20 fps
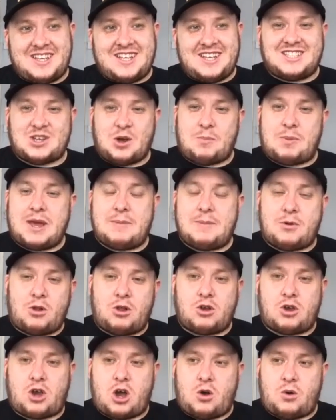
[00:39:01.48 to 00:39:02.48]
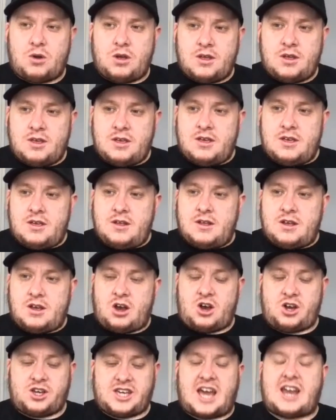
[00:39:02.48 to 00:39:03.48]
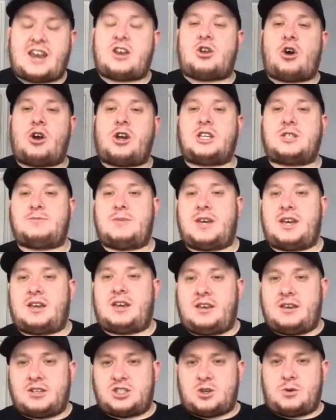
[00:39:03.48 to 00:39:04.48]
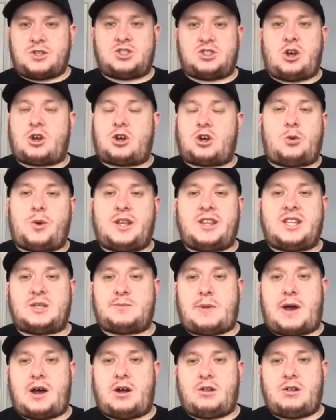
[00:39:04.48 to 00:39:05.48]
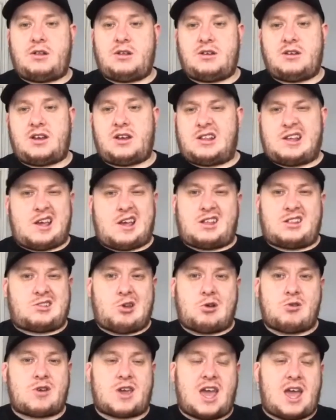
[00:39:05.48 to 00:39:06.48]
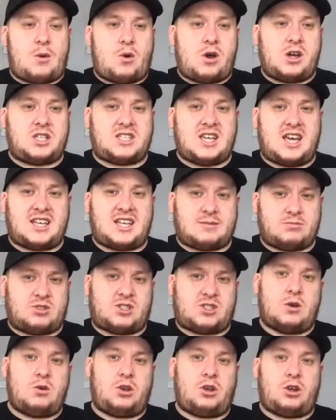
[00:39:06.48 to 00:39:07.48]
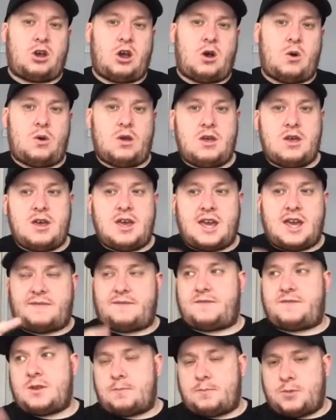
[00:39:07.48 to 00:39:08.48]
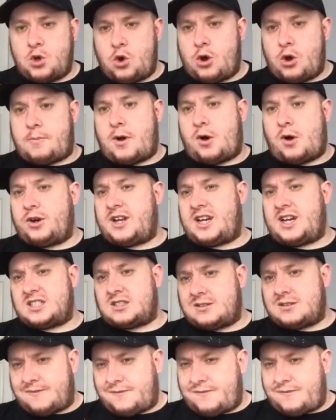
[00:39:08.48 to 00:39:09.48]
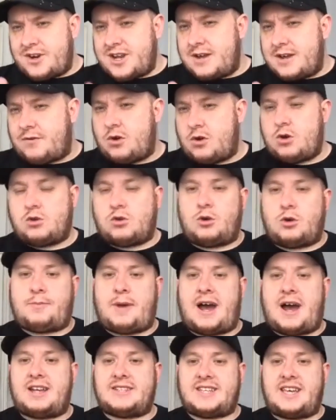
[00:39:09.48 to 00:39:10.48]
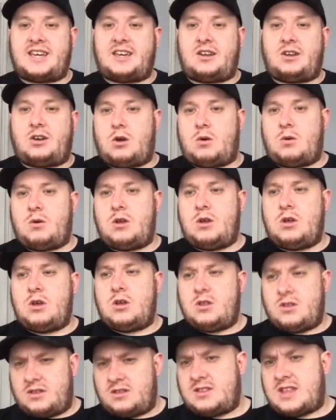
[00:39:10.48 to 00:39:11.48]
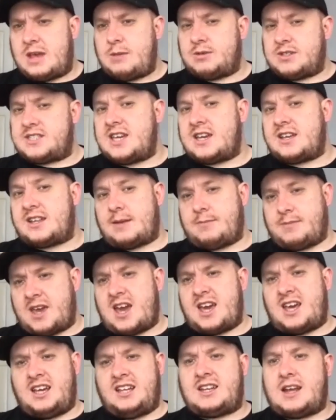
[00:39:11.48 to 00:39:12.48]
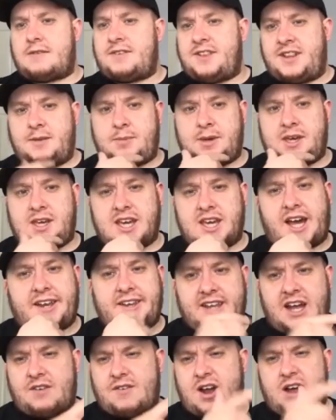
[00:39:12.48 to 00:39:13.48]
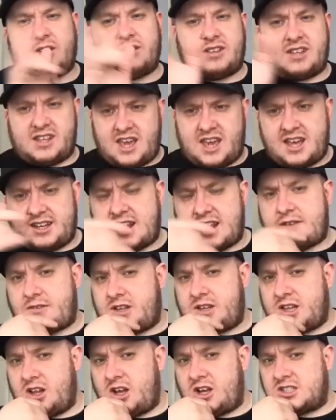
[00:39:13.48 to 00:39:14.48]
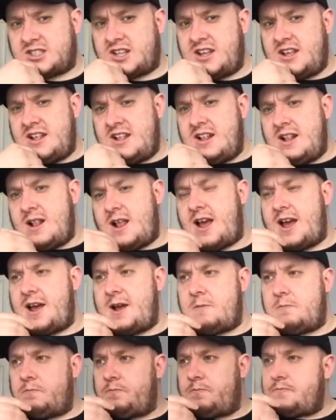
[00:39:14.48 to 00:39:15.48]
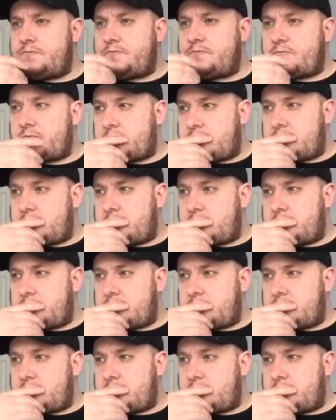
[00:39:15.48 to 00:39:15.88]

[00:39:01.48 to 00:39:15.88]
So people go, "Oh, Jan annoys me, so he's not going to win this battle." I don't care what he says. I'm still going to go. If the, your opponent has three or four good bars, they're going to go. They were sitting them. Yeah, he definitely beat you that round. Yeah, definitely lost. Um, mm.